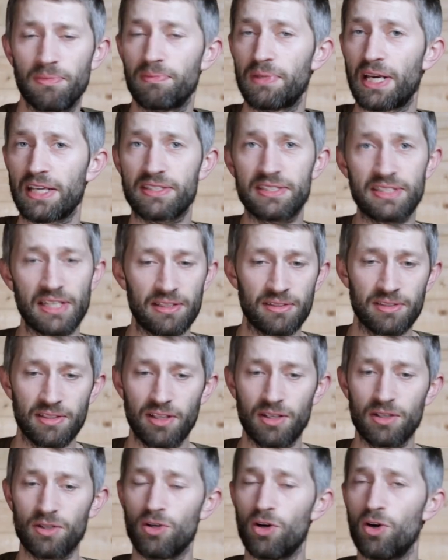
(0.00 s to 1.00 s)
That's it.
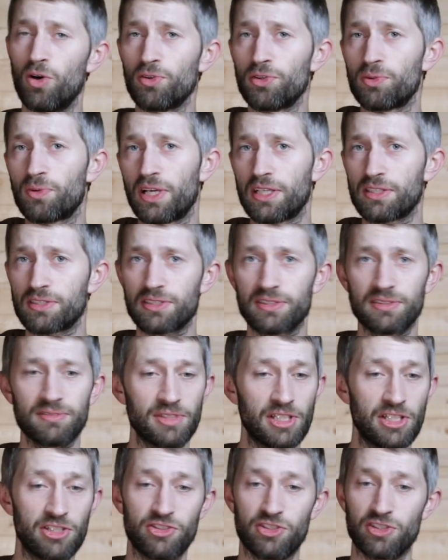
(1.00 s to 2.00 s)
All the rest
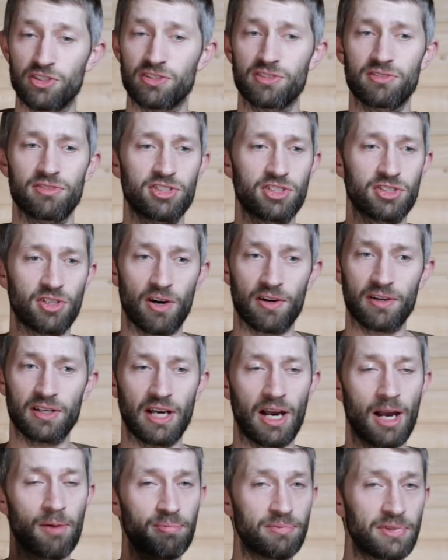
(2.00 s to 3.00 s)
is just stock.
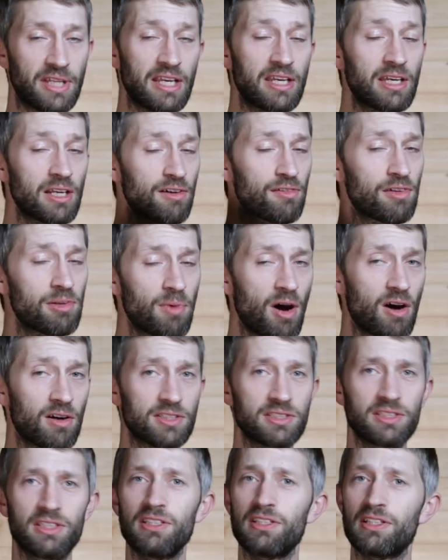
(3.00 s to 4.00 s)
I take it out of the
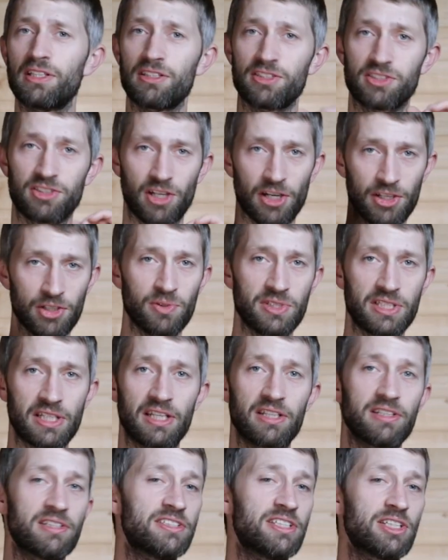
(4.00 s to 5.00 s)
box, start
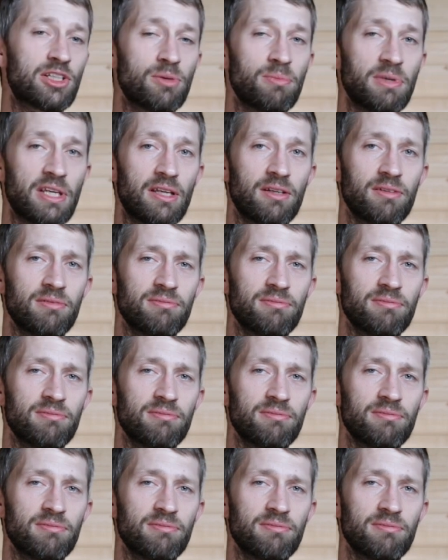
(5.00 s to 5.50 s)
using it in CQB.